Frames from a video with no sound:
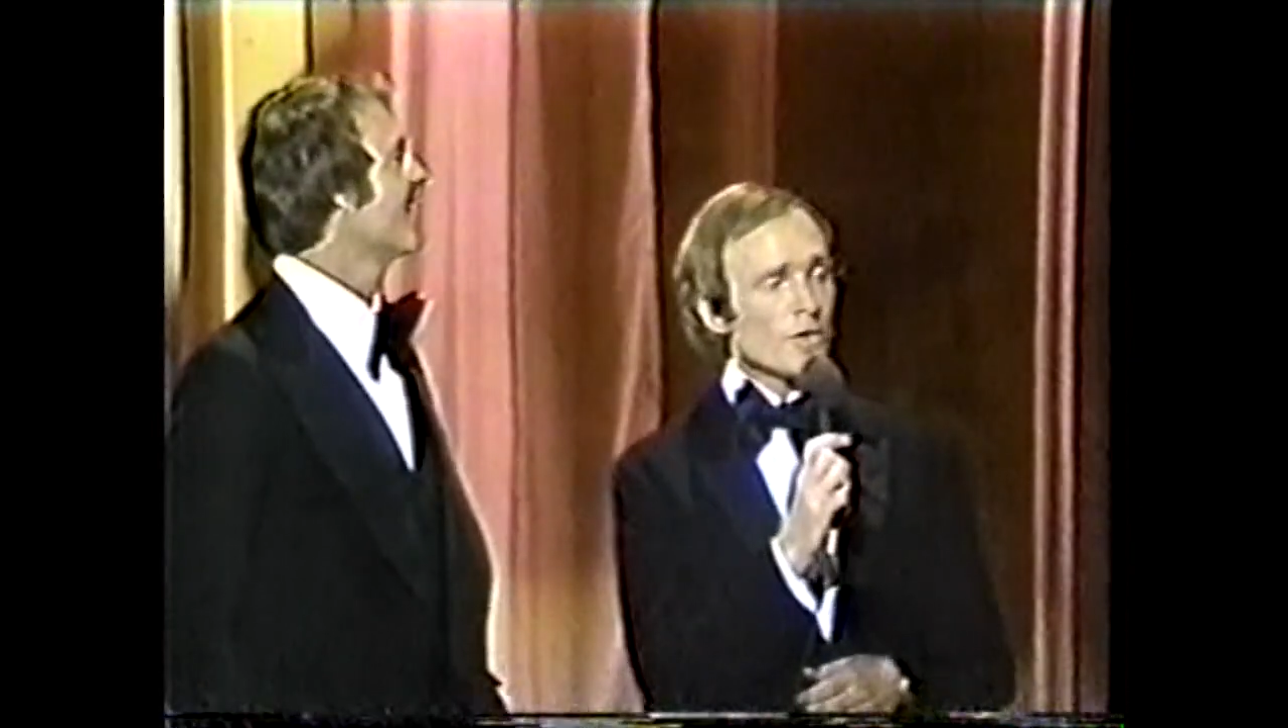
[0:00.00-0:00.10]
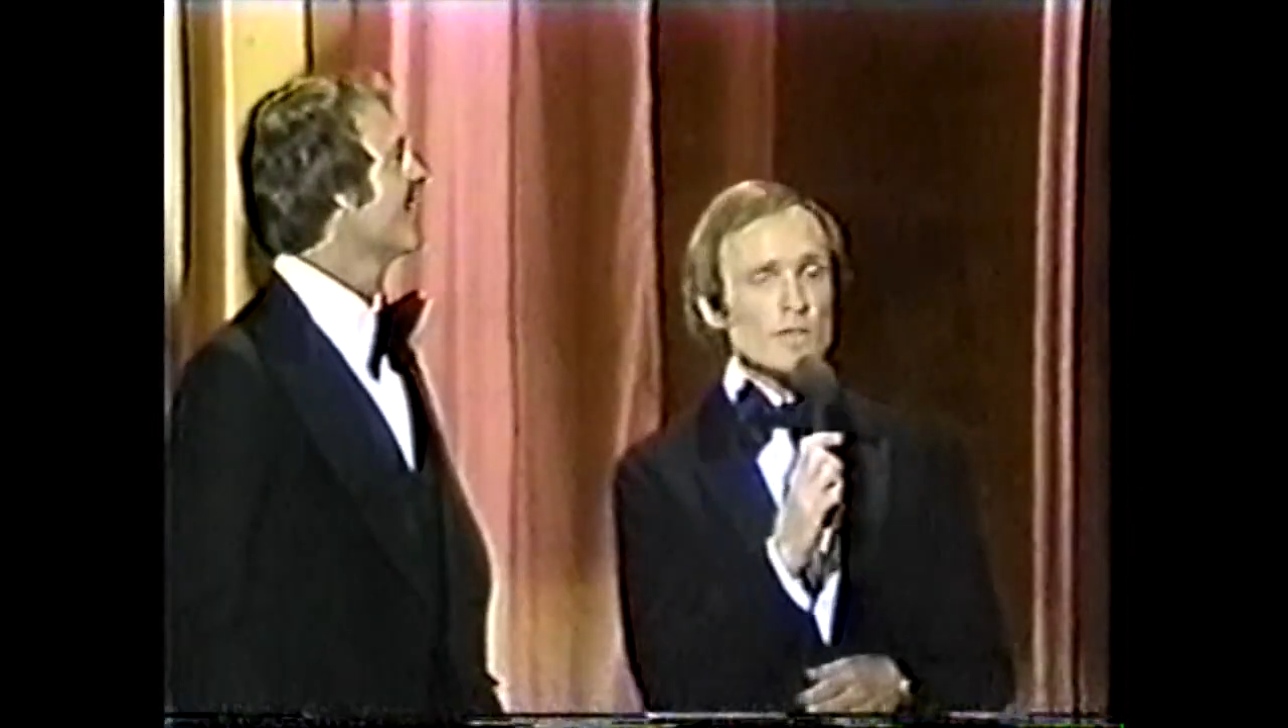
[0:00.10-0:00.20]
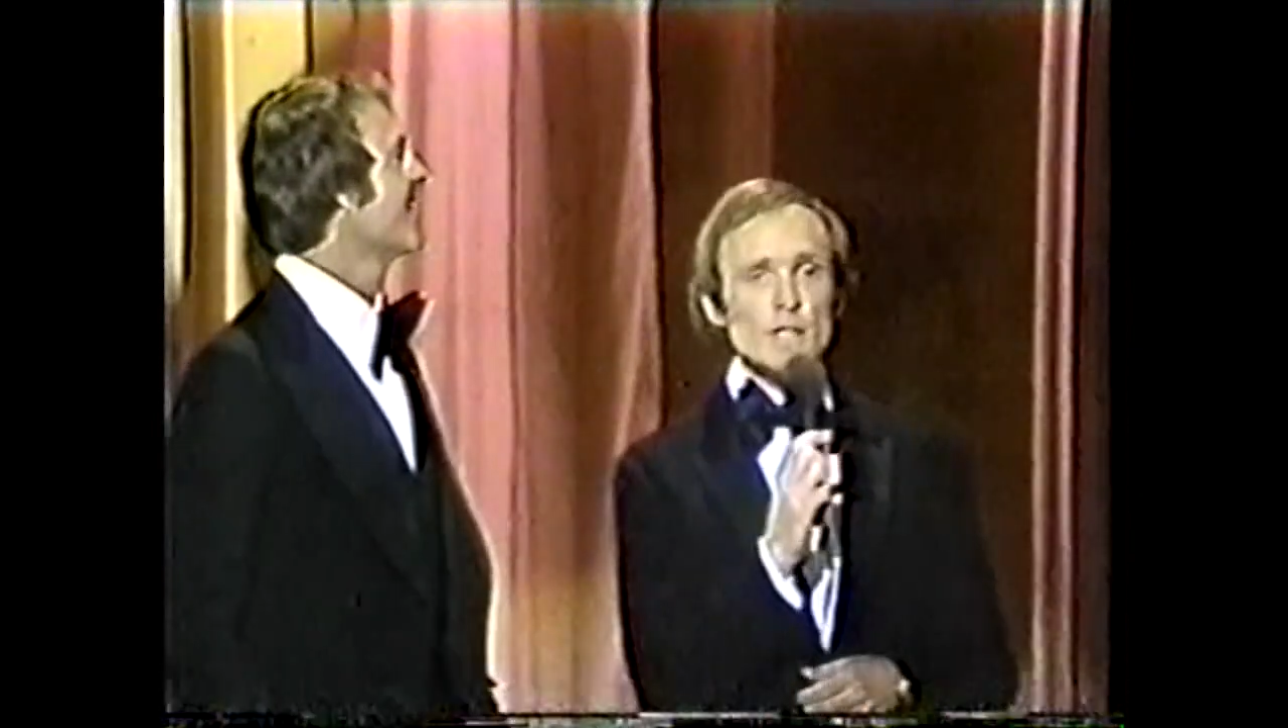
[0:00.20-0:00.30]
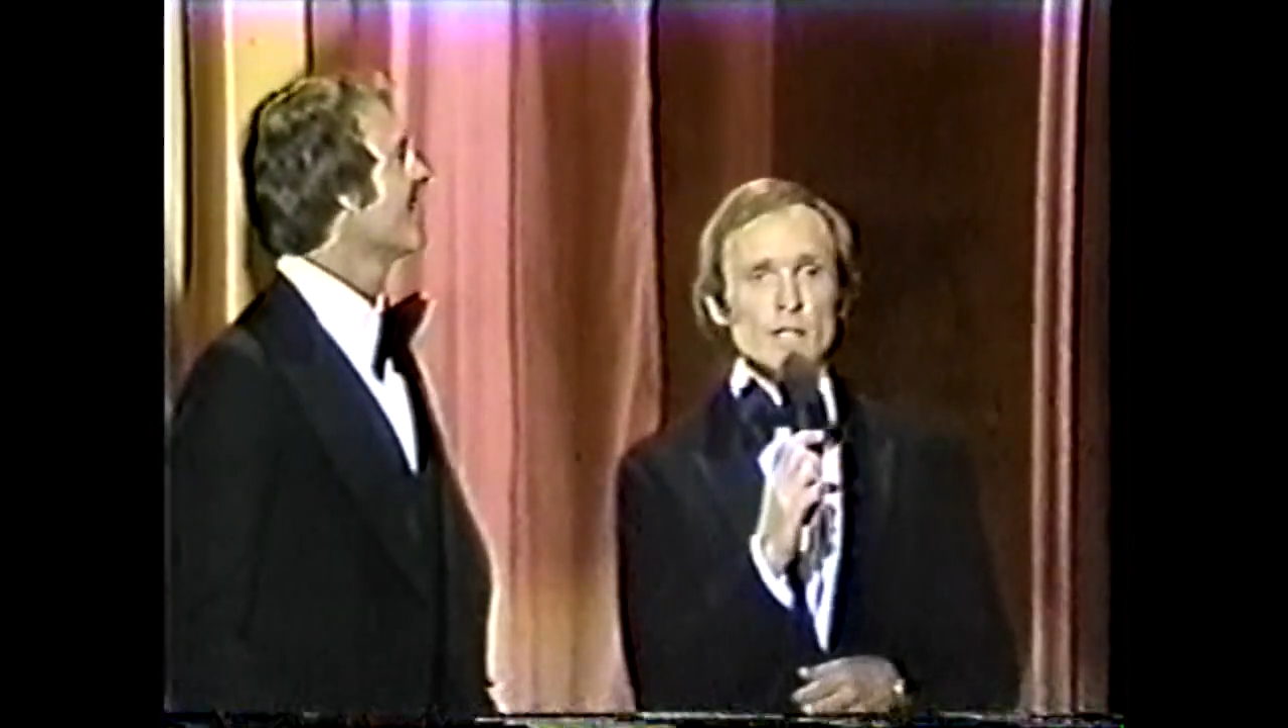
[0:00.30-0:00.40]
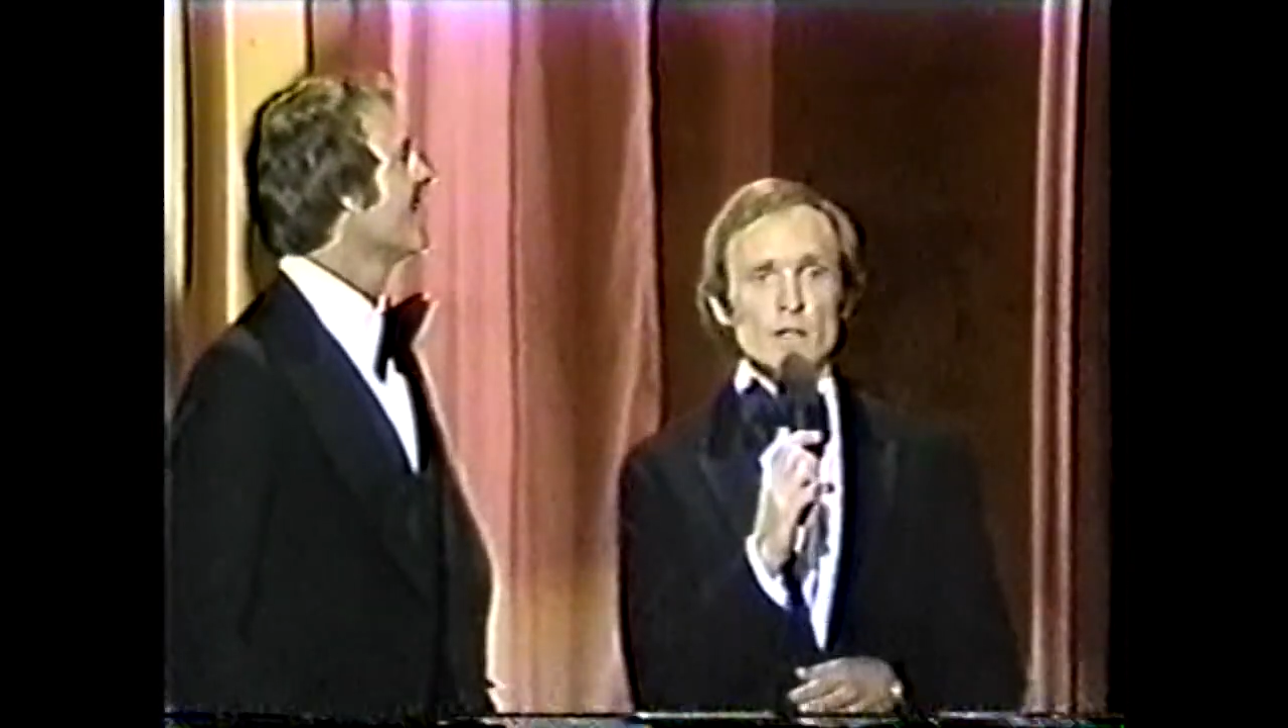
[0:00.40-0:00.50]

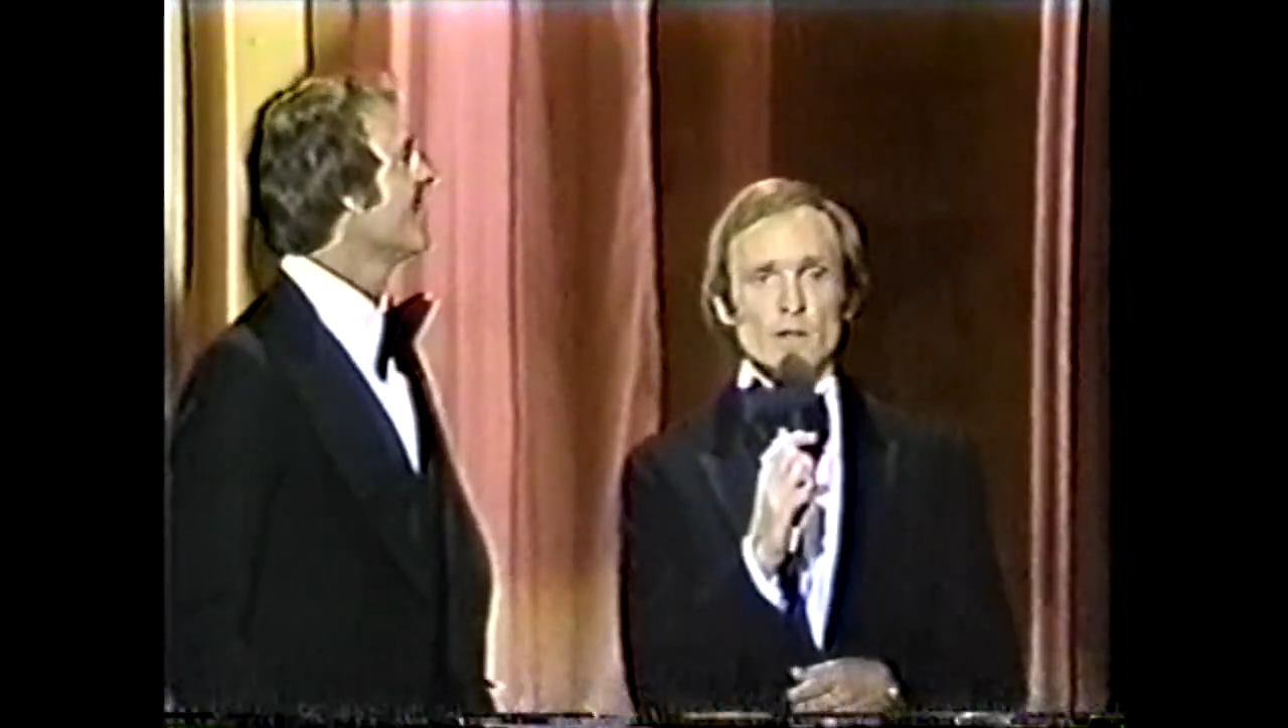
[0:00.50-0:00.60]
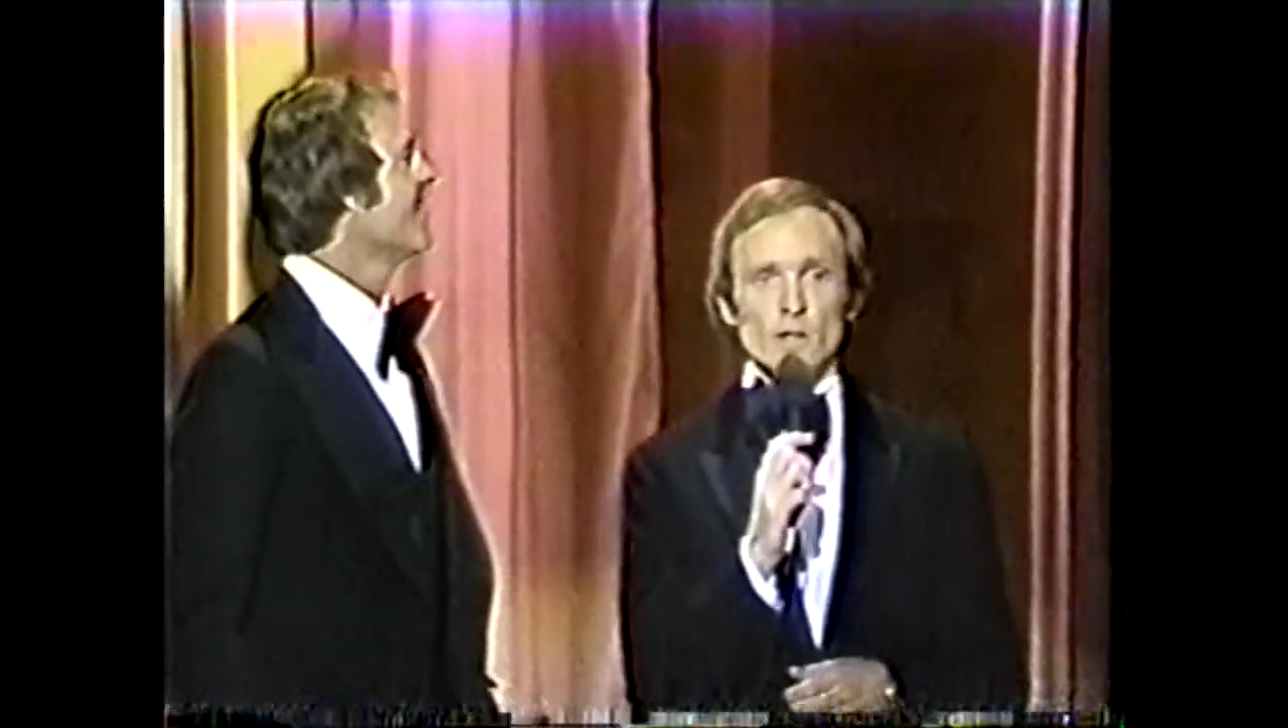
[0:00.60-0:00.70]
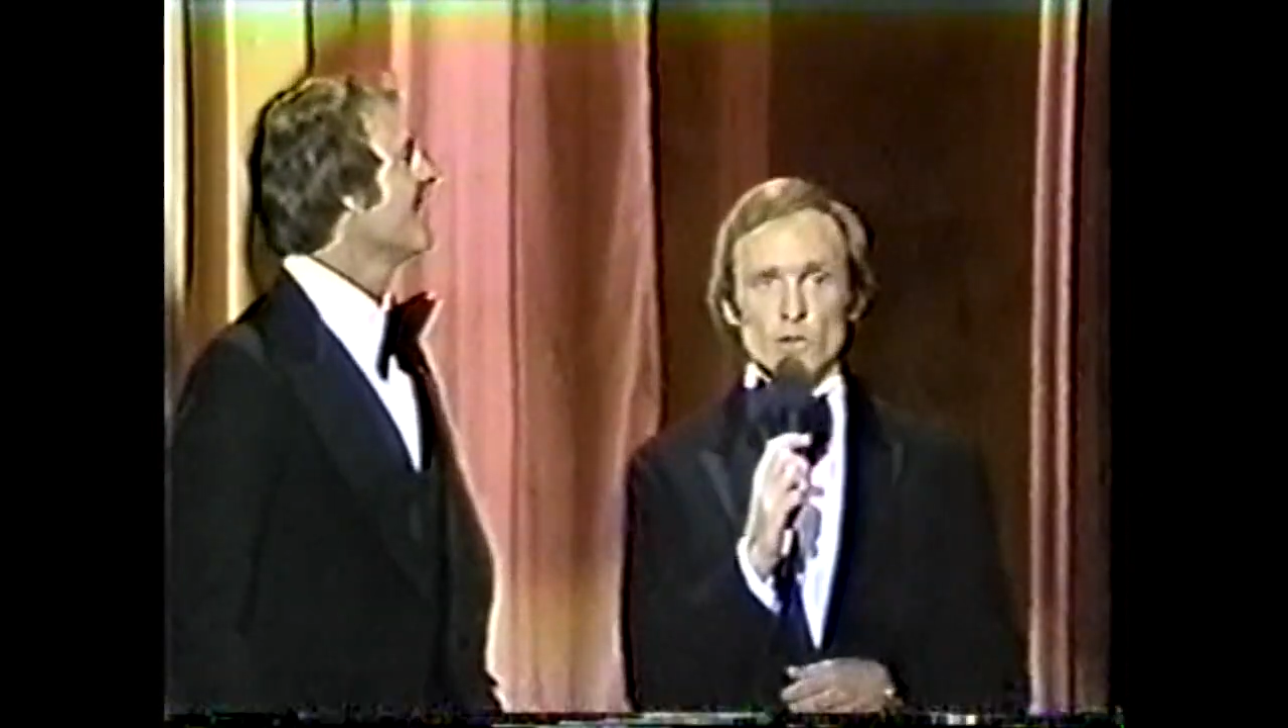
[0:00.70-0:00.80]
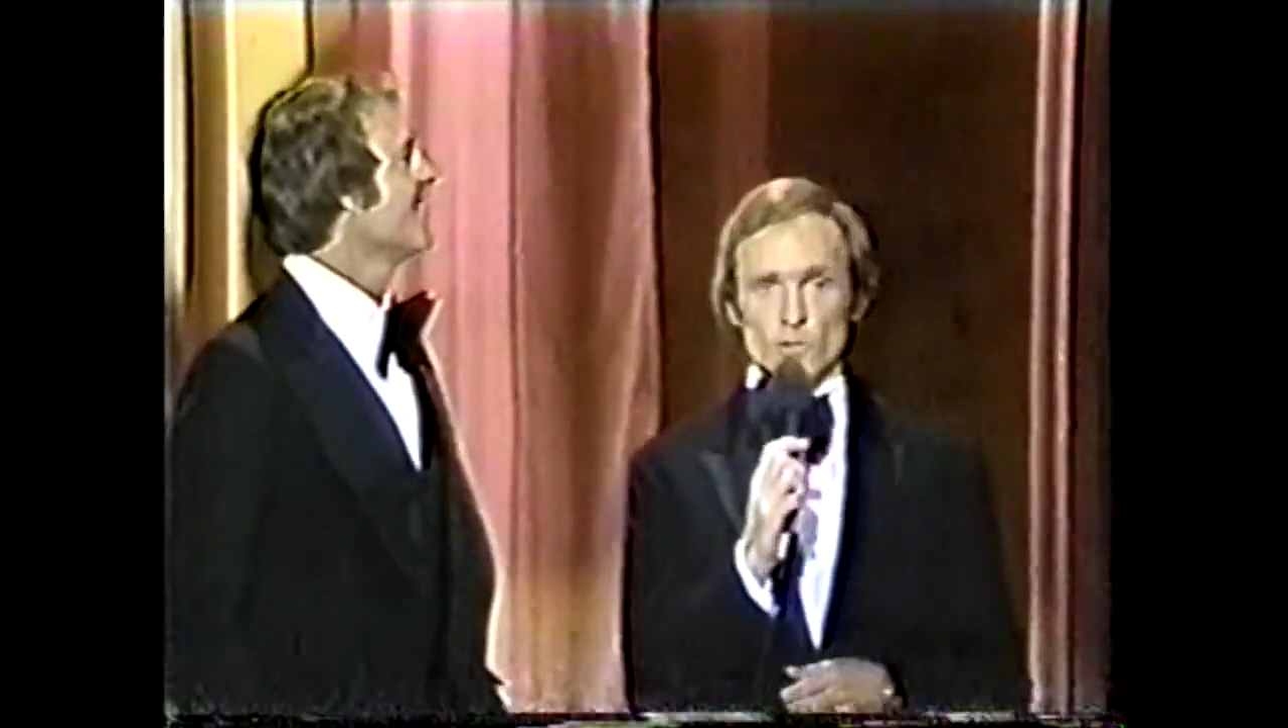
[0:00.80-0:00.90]
15